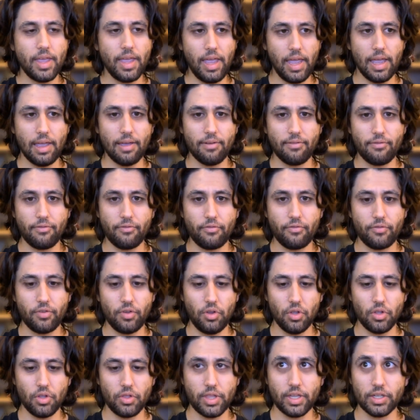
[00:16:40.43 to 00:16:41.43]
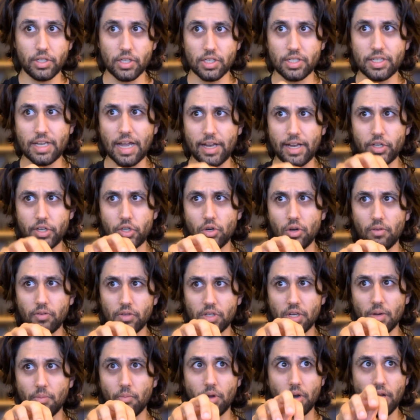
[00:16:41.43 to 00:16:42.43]
if there's a statue of
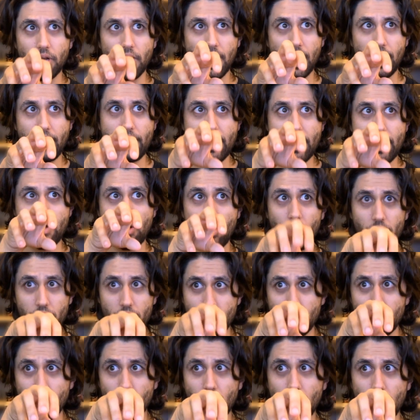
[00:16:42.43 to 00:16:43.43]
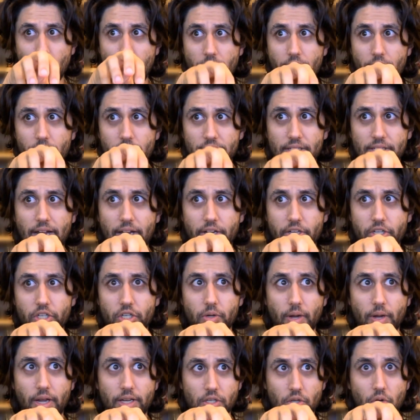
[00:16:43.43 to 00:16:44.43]
someone and they're on a ho- and the
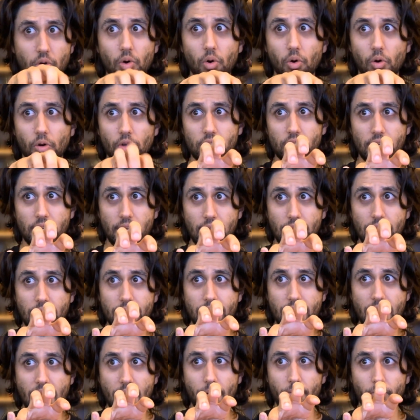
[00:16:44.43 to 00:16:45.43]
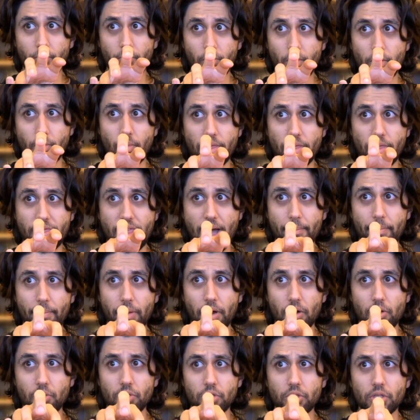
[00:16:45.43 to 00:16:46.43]
statue has a horse in that with that
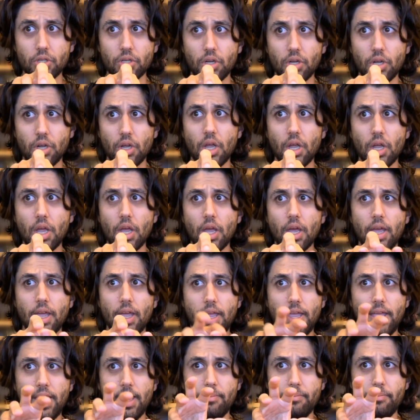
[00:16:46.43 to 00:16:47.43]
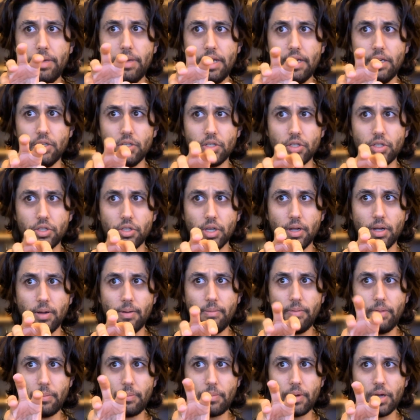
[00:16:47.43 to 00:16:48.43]
pose, it means that
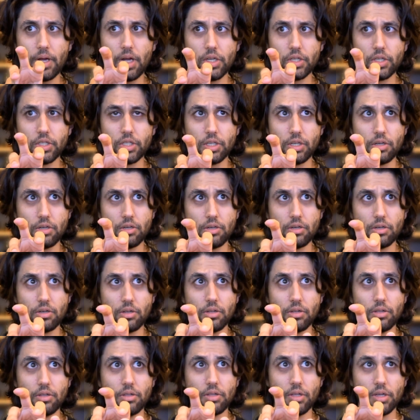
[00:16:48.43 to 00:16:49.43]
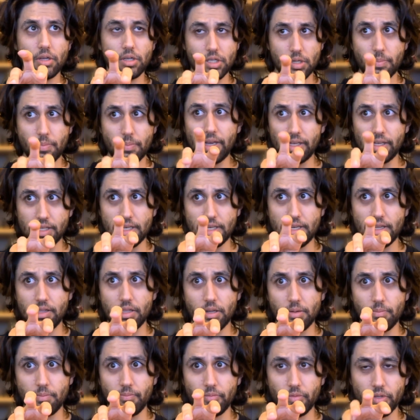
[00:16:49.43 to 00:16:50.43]
the person that depicted in
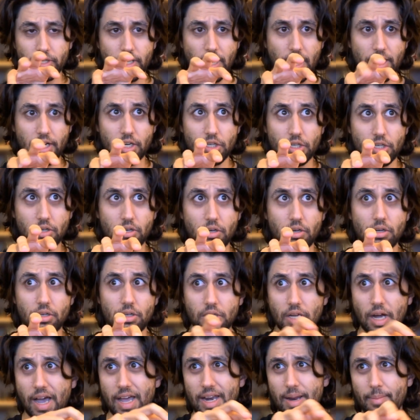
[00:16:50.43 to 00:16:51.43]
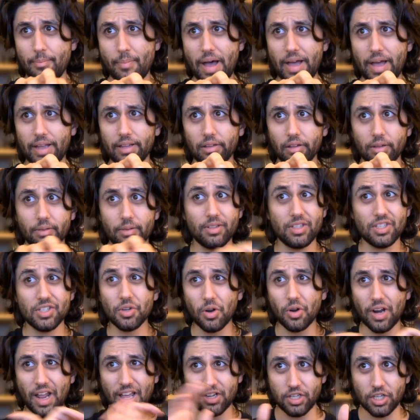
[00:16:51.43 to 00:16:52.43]
the statue died in battle. It's
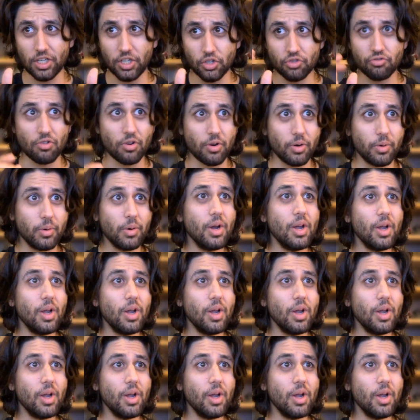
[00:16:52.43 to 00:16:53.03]
not actually true,